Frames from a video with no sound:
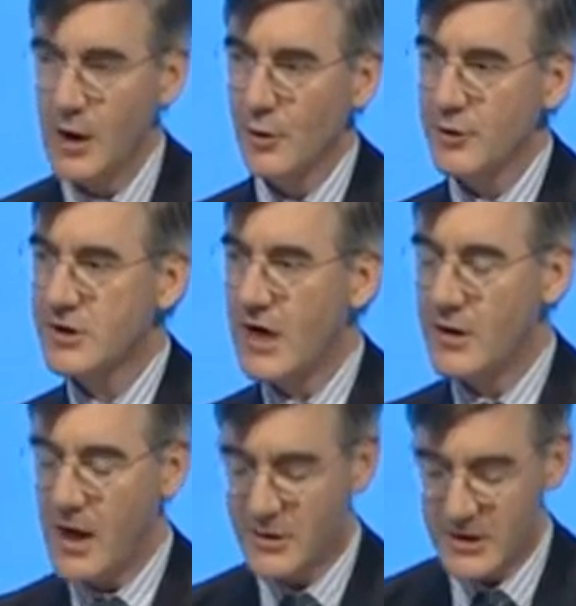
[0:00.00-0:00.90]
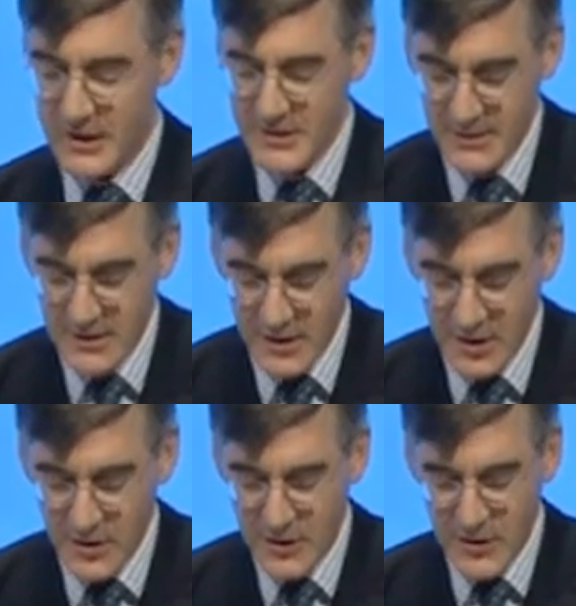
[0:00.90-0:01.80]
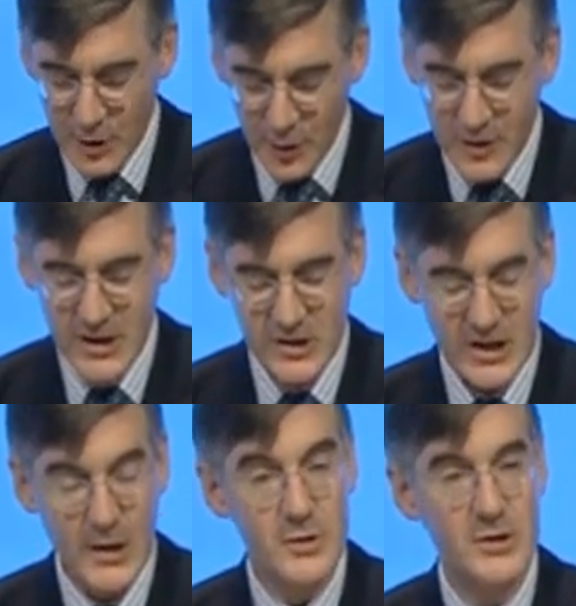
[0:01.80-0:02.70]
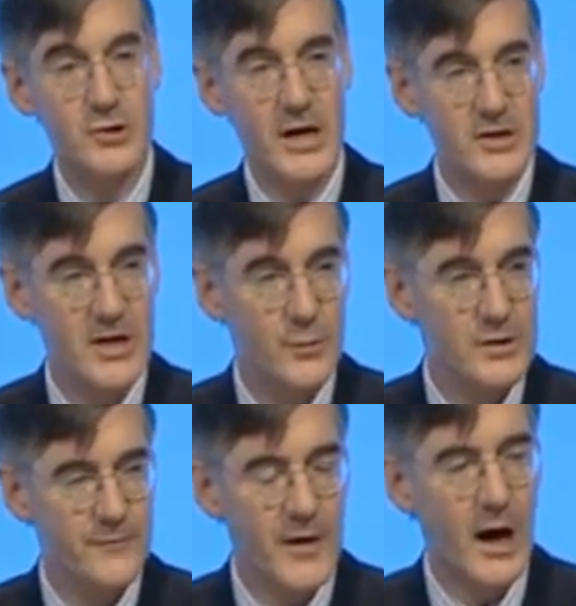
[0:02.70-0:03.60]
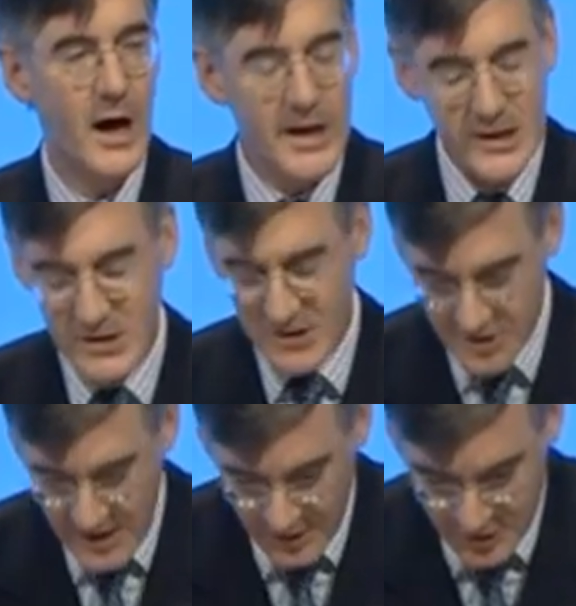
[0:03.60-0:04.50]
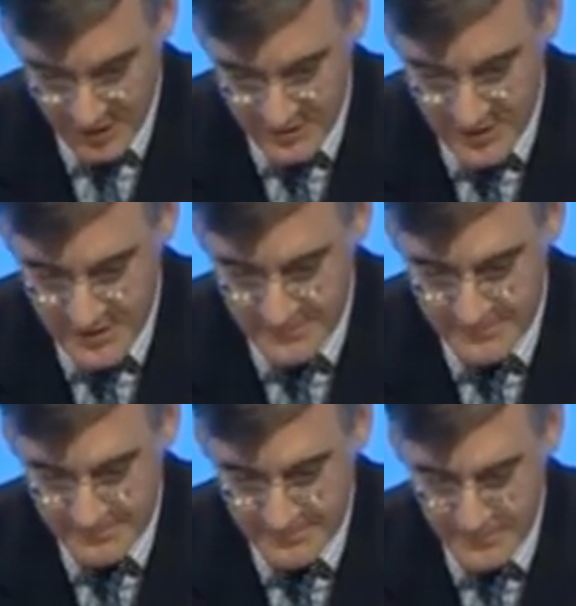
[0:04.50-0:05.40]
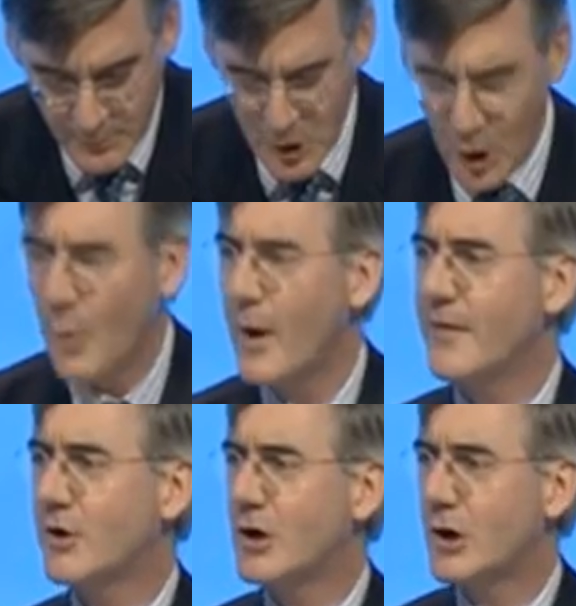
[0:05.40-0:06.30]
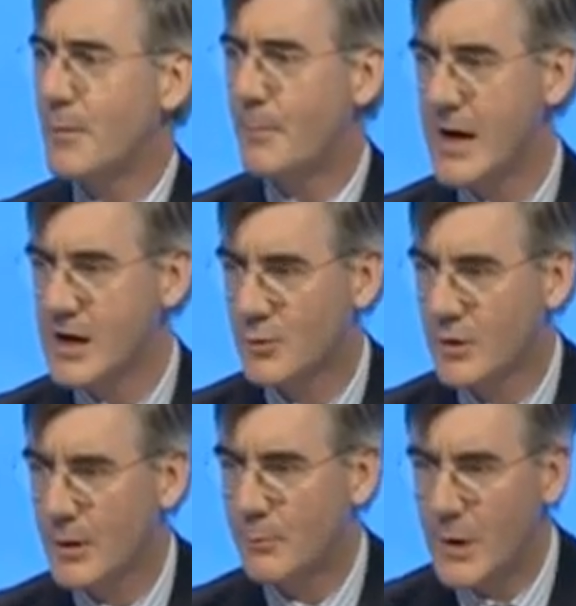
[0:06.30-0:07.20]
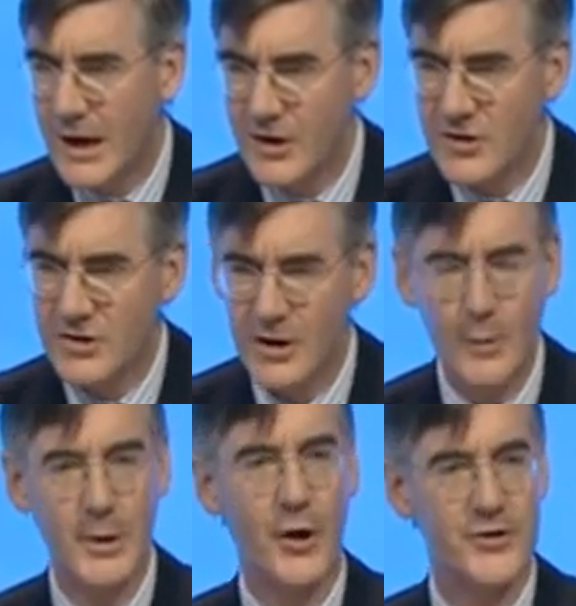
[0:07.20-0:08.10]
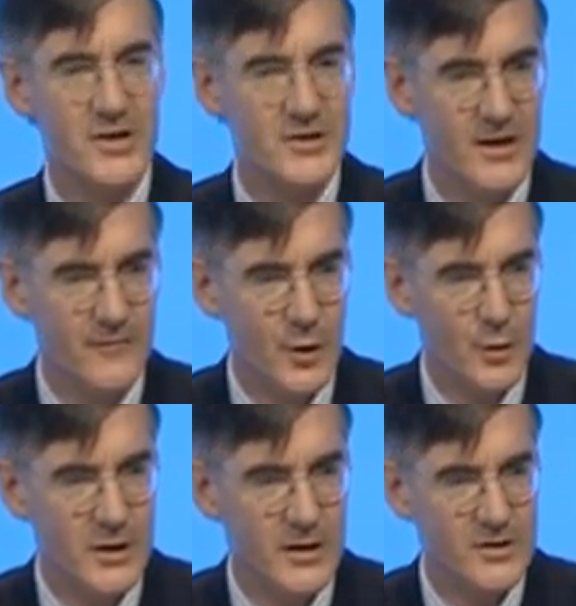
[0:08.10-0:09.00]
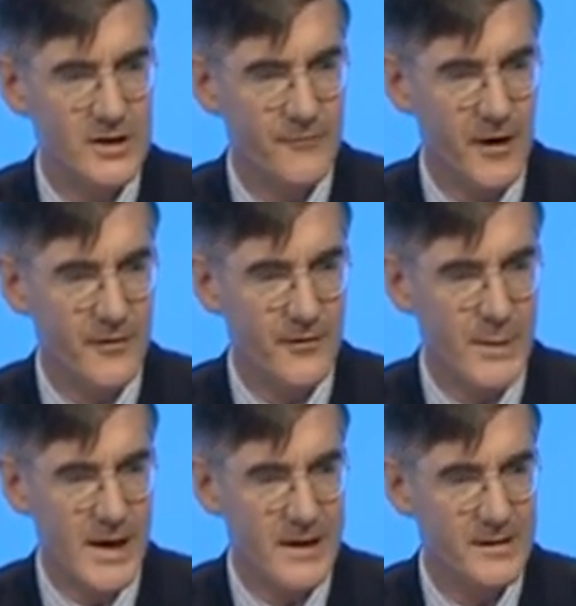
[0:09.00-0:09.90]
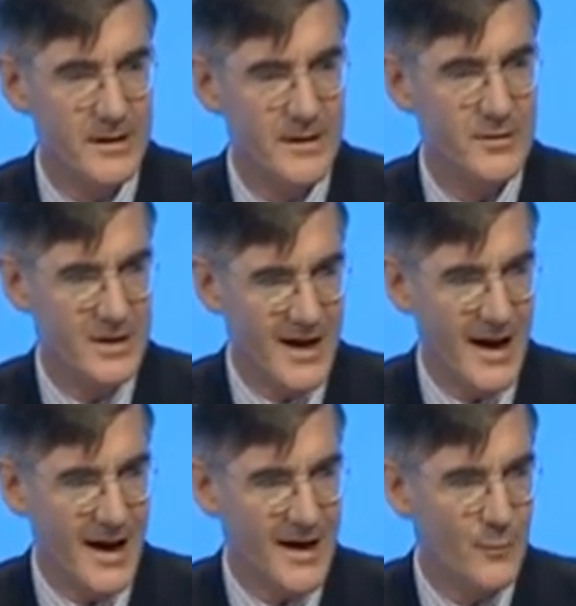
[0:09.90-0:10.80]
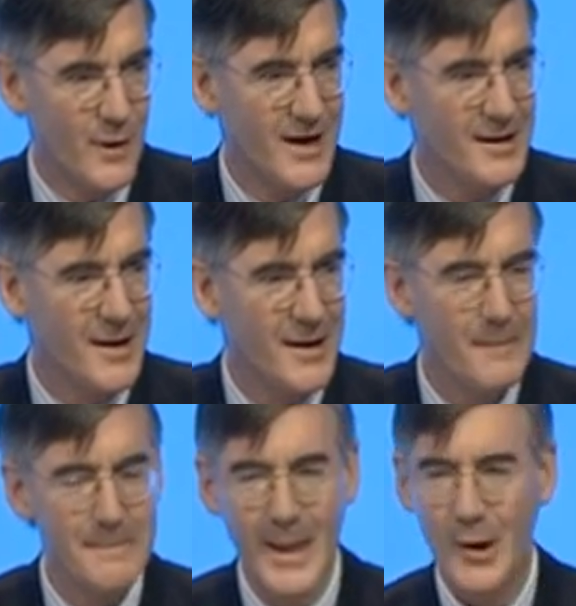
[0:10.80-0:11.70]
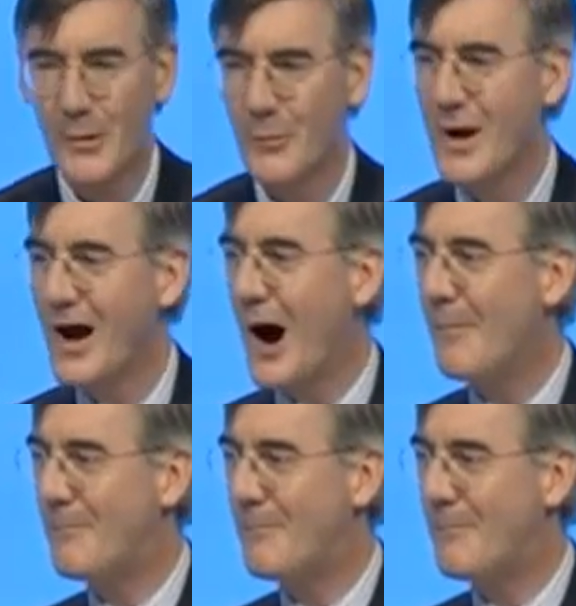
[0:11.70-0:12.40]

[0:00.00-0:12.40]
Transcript: he also noted that the audience he was addressing was of the highest intelligence, but not one that could compete with the brilliance, the luminosity of the audience in front of me today. We